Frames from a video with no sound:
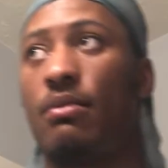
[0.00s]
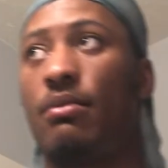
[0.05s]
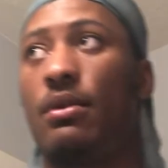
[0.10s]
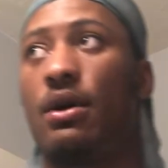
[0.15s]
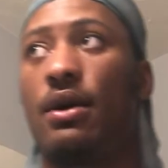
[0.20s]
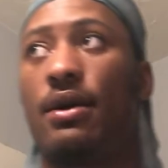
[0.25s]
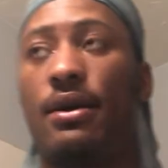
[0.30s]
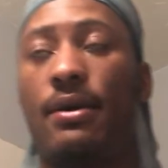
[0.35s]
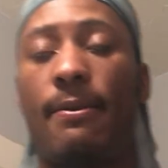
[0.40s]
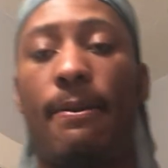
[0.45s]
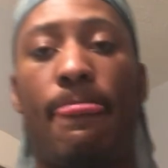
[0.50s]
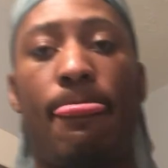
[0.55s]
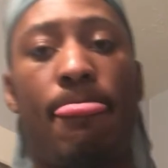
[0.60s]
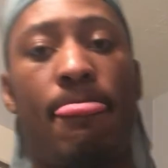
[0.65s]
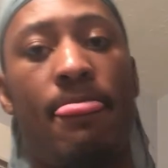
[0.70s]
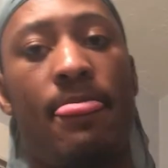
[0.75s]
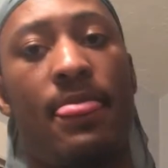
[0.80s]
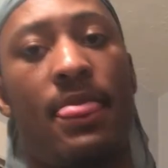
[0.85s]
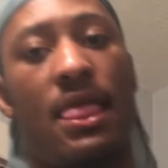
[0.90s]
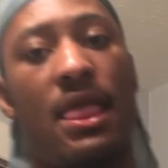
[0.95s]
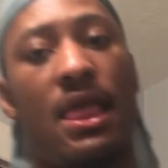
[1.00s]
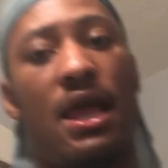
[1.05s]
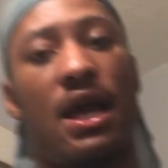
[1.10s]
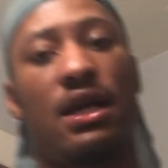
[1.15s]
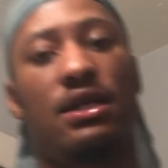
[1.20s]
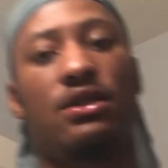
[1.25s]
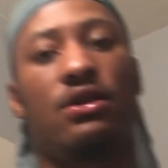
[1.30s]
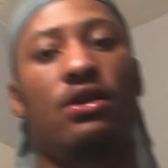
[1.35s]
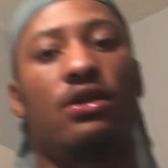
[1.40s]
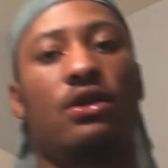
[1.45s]
But
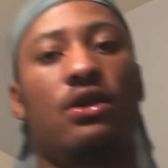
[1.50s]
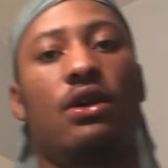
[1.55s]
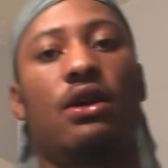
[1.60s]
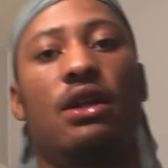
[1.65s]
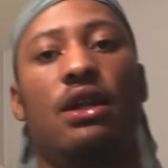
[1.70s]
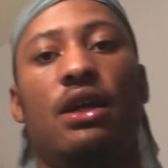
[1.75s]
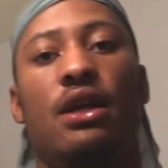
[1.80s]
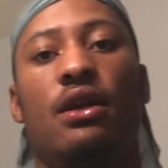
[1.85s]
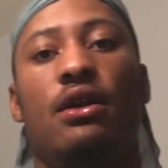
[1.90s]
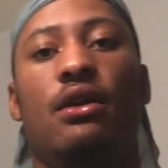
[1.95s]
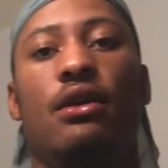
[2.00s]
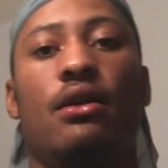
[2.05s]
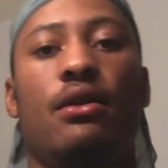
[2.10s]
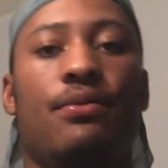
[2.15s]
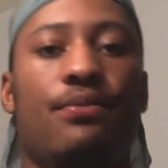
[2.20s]
I'll talk to y'all later.